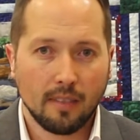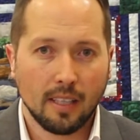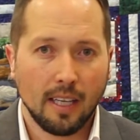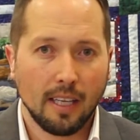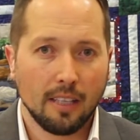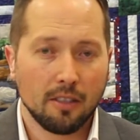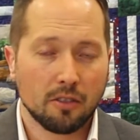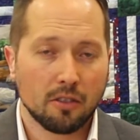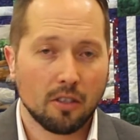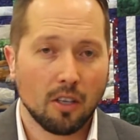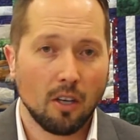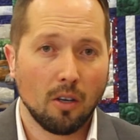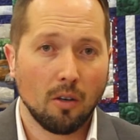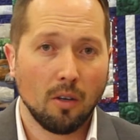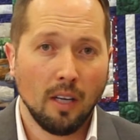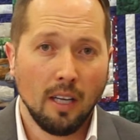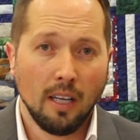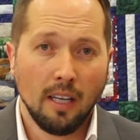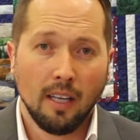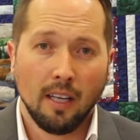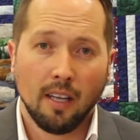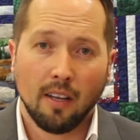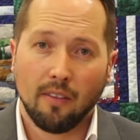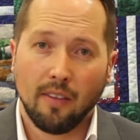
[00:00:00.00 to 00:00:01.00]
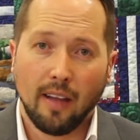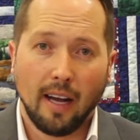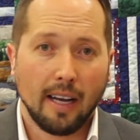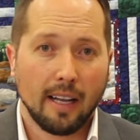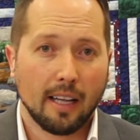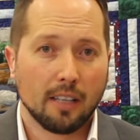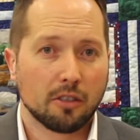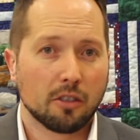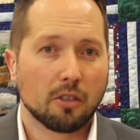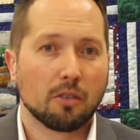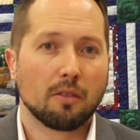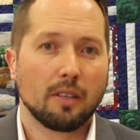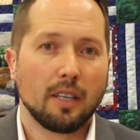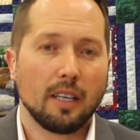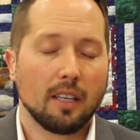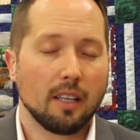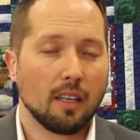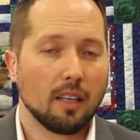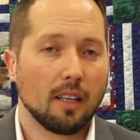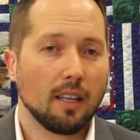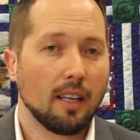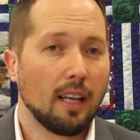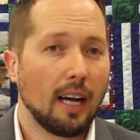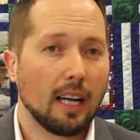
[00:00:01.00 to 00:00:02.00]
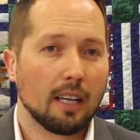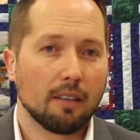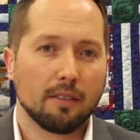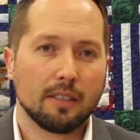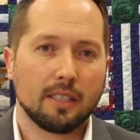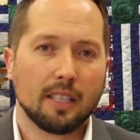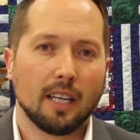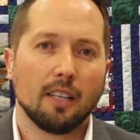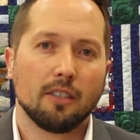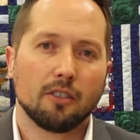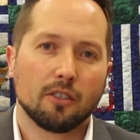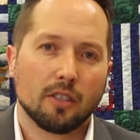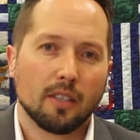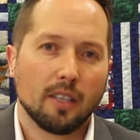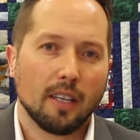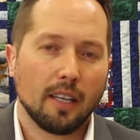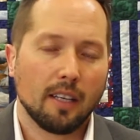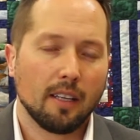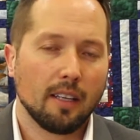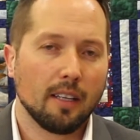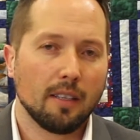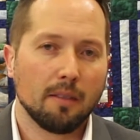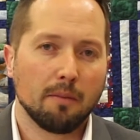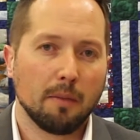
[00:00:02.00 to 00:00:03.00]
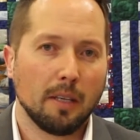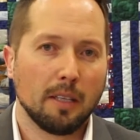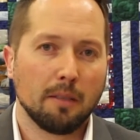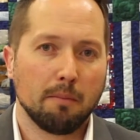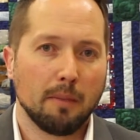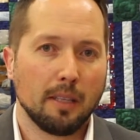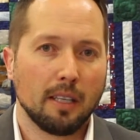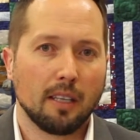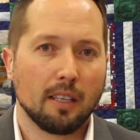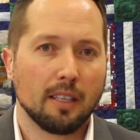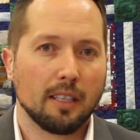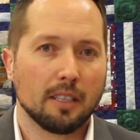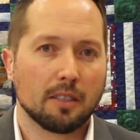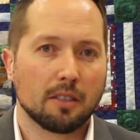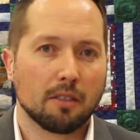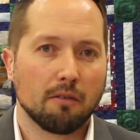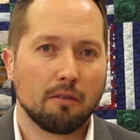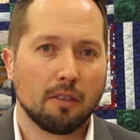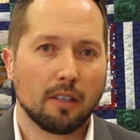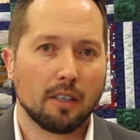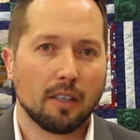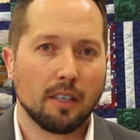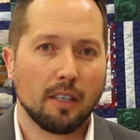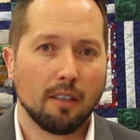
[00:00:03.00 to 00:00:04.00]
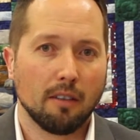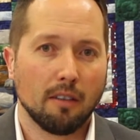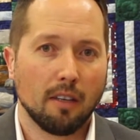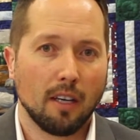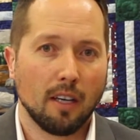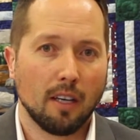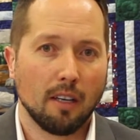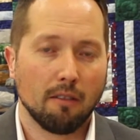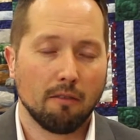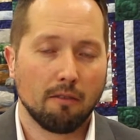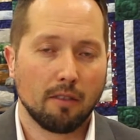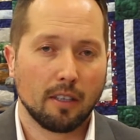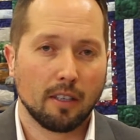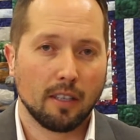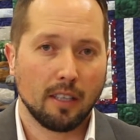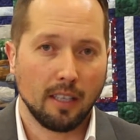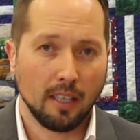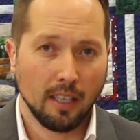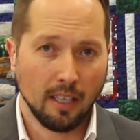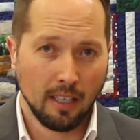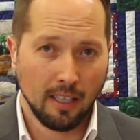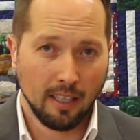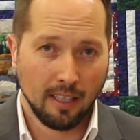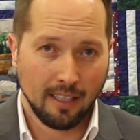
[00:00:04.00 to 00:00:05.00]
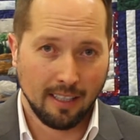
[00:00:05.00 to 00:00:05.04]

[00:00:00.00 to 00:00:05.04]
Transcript: And so that has created a lot of attention, and admittedly it's a very